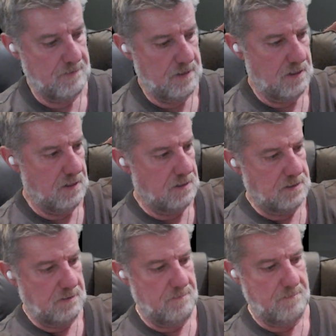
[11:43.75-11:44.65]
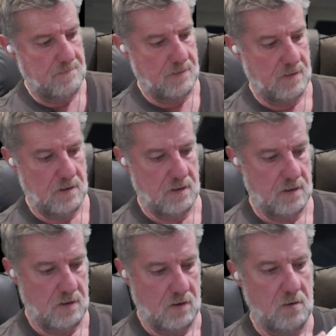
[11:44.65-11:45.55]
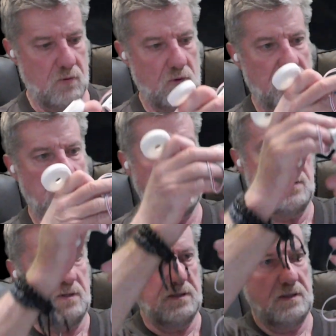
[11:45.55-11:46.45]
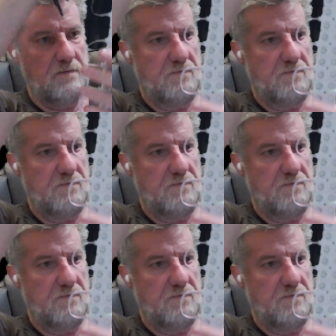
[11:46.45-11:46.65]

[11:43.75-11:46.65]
is I bought these when I was in